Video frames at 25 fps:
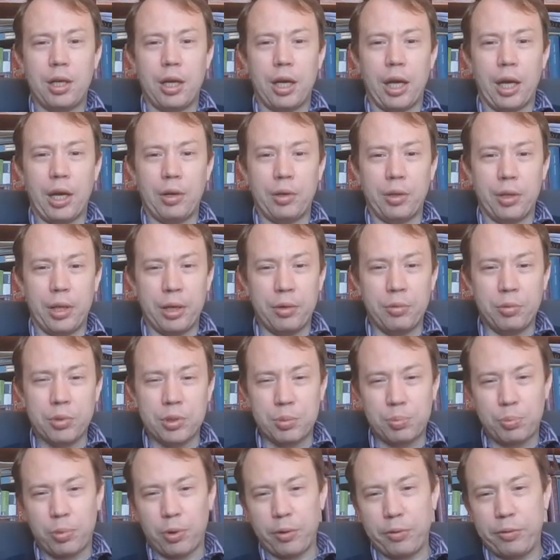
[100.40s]
It
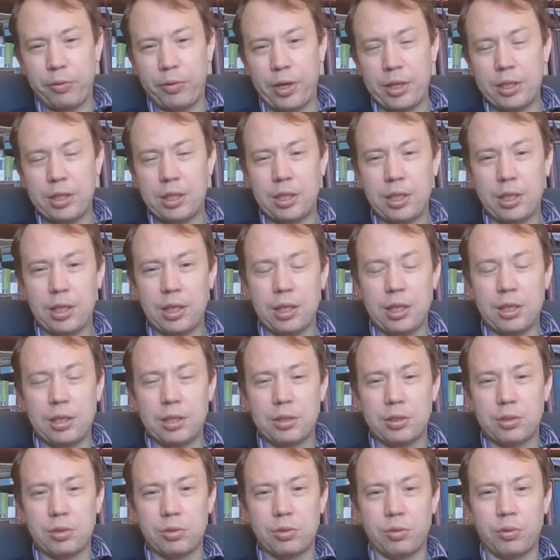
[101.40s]
was a prophetic
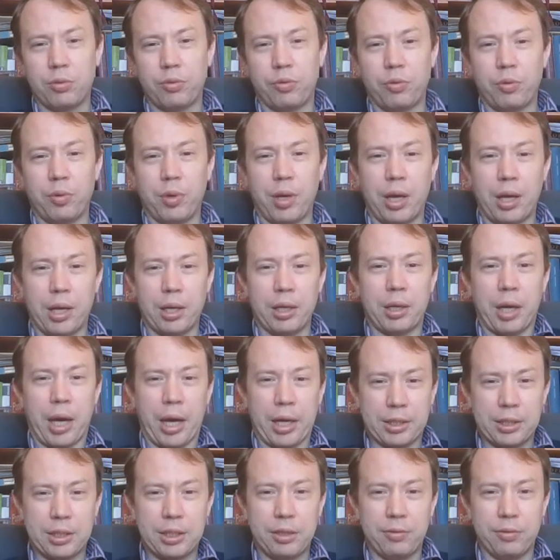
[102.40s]
sort of
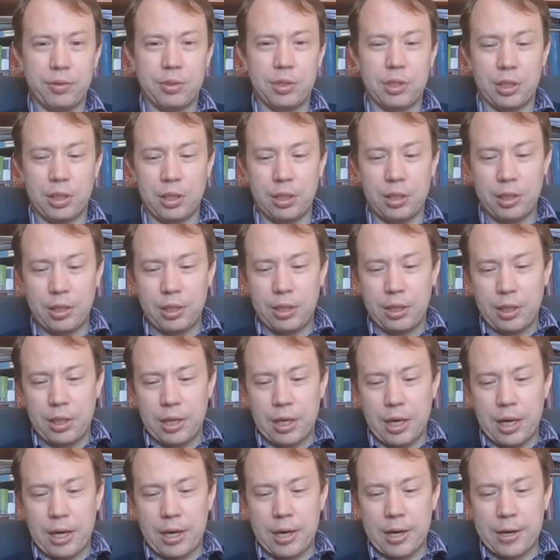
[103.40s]
activity.
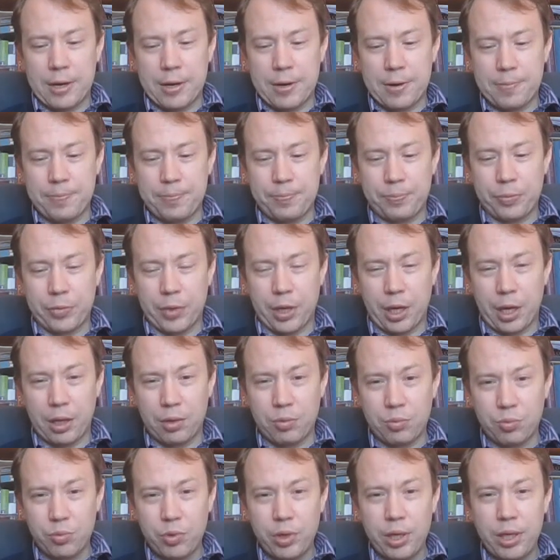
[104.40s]

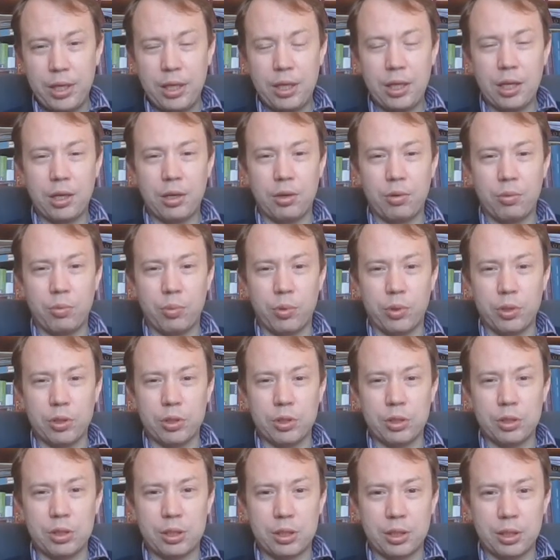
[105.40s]
And reading it
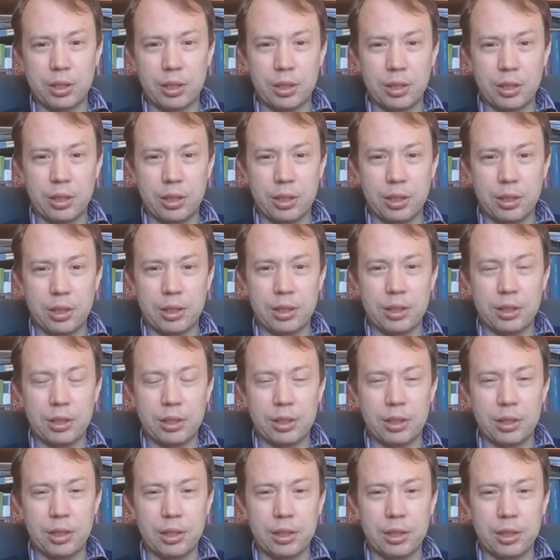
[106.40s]
was,
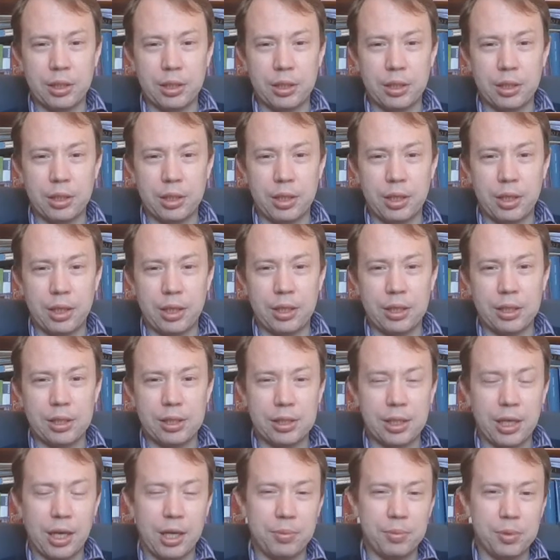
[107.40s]
in the
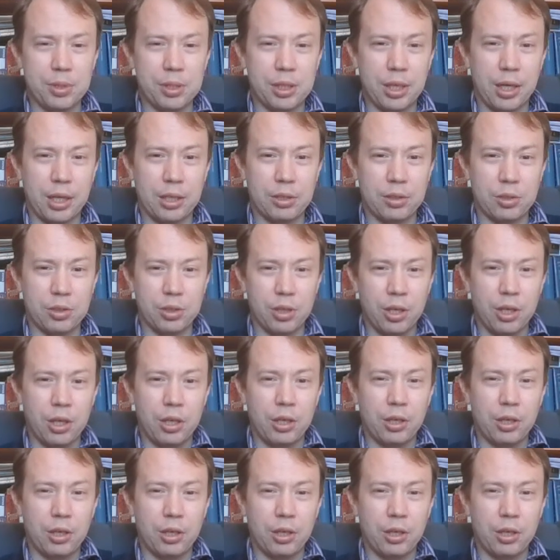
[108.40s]
same sense,